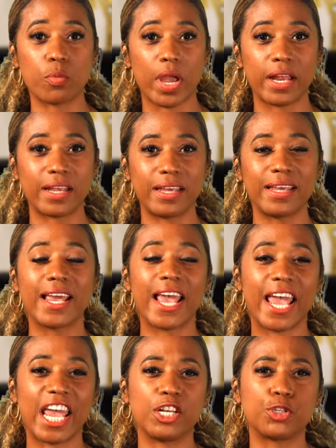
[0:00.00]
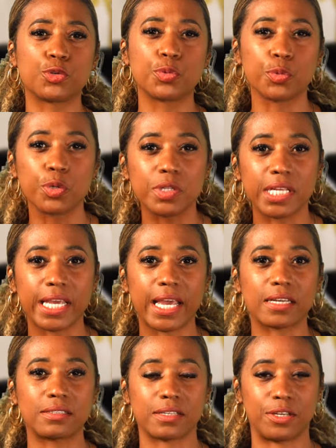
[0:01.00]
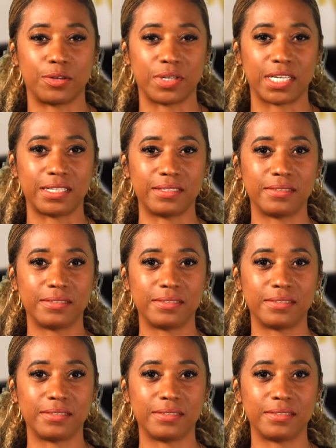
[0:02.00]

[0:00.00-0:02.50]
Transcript: ready and truly executed.